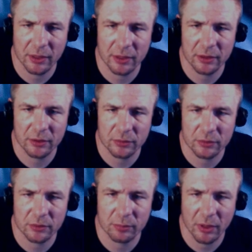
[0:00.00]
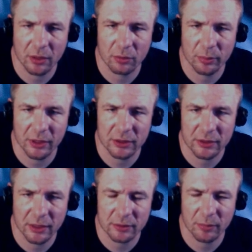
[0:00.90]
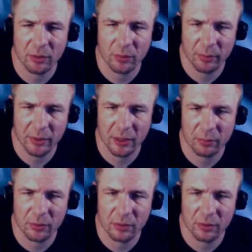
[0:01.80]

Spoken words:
and it uses my OBS as webcam.